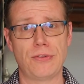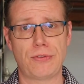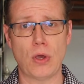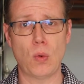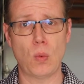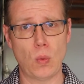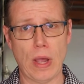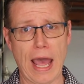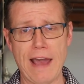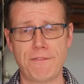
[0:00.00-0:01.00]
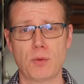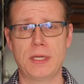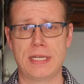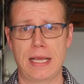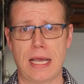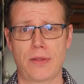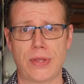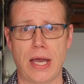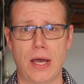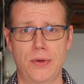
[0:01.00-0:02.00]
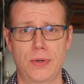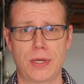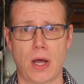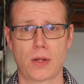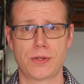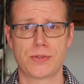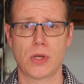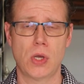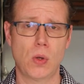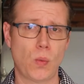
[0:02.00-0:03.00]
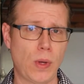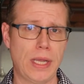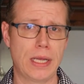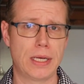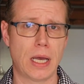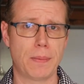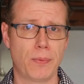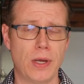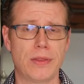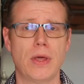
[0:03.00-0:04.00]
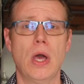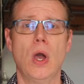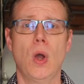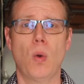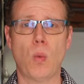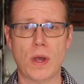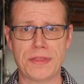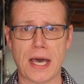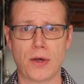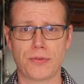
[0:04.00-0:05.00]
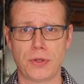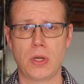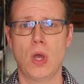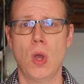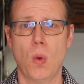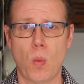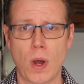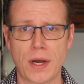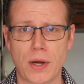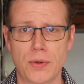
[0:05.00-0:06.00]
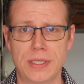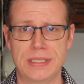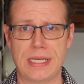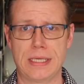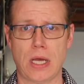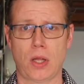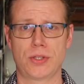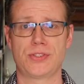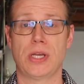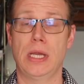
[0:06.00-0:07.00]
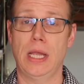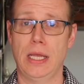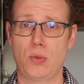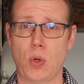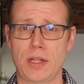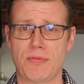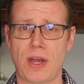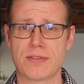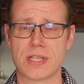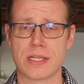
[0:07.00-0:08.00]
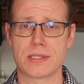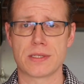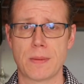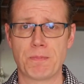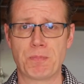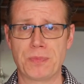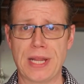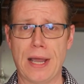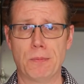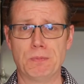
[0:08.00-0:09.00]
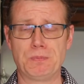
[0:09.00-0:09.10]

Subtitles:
So after we take out that $100, we end up with $1,110.25. Now,